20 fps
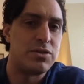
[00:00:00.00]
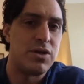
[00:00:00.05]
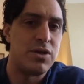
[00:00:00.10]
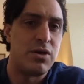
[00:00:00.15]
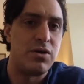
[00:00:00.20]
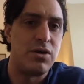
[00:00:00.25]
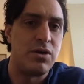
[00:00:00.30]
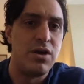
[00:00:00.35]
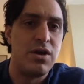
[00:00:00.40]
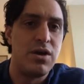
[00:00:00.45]

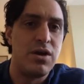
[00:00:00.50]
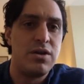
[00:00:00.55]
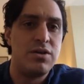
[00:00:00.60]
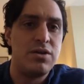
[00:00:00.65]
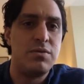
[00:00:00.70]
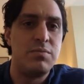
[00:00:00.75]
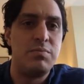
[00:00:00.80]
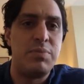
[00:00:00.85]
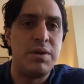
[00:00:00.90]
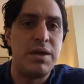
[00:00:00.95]
So
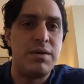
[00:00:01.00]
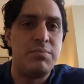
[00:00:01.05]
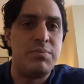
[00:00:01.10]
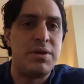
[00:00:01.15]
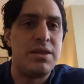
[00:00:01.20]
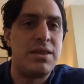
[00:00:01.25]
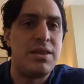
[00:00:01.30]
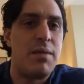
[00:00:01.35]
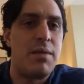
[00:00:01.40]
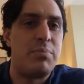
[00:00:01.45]

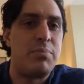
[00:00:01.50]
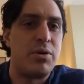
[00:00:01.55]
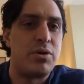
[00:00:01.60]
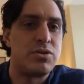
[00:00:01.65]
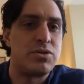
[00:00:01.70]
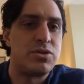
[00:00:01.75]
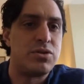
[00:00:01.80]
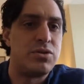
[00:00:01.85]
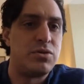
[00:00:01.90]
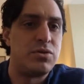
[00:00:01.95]
be that
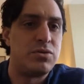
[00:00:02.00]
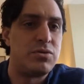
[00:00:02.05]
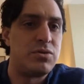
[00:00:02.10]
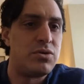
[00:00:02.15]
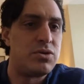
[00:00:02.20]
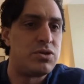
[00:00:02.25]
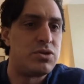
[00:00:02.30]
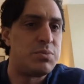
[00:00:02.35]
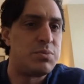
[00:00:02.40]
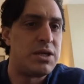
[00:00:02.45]
person
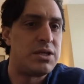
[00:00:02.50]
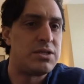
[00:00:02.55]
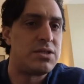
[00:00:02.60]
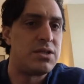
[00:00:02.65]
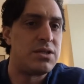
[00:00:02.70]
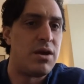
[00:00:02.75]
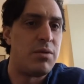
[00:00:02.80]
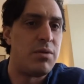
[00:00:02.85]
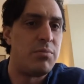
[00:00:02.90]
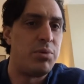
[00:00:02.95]
who speaks to
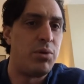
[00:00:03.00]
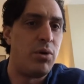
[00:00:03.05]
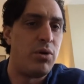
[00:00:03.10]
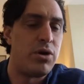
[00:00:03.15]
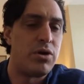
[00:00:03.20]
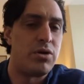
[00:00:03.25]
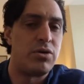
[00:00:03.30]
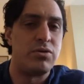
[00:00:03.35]
their employer,